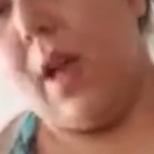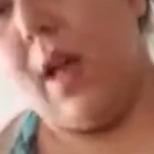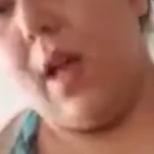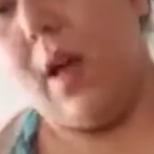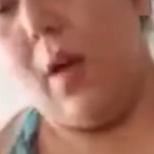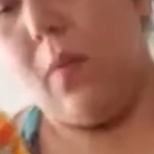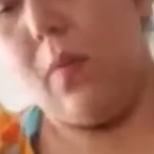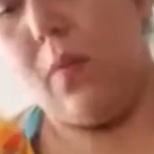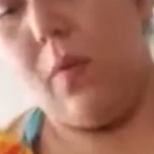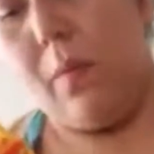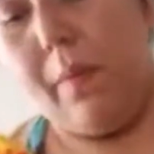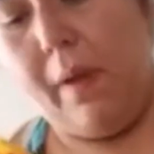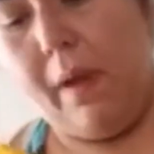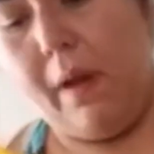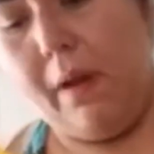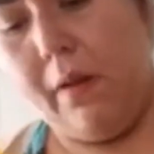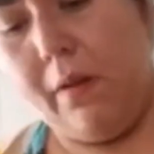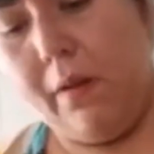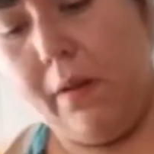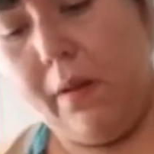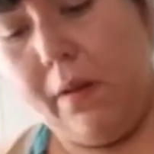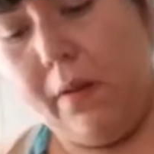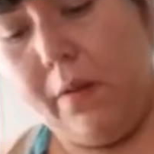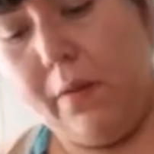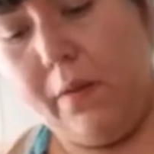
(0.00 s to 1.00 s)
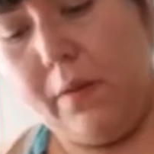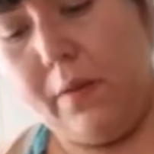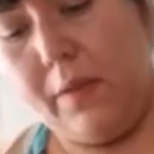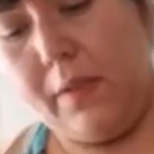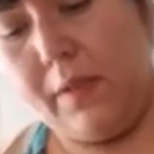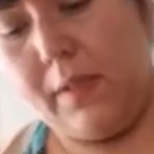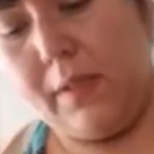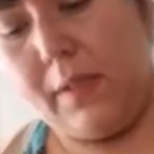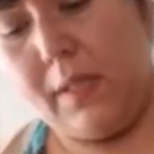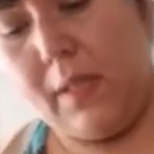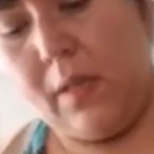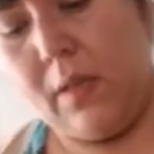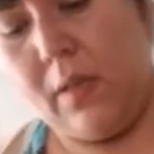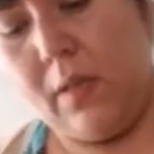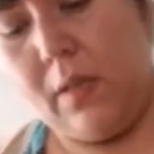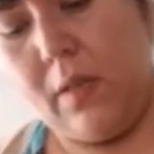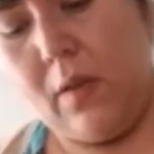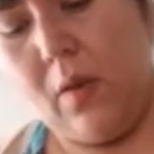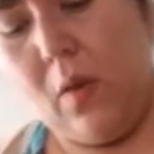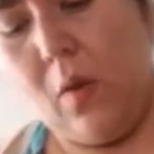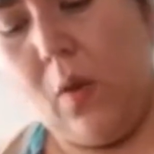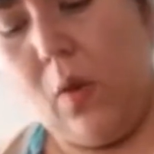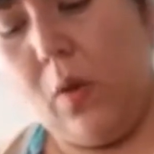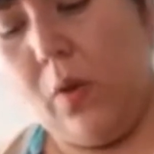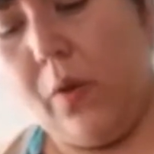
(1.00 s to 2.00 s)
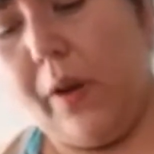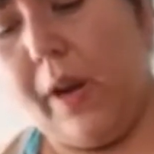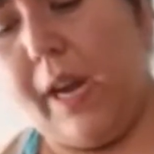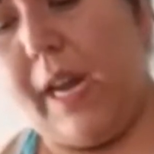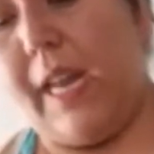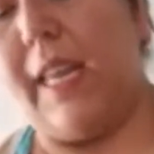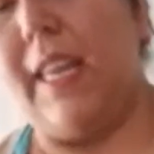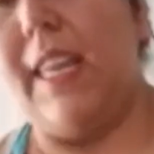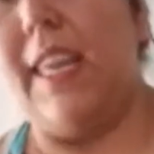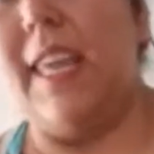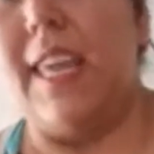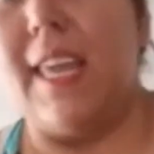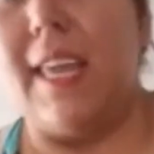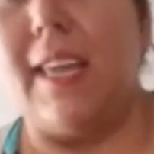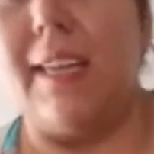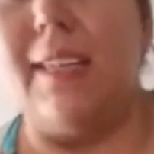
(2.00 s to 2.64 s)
Romero's whole grain king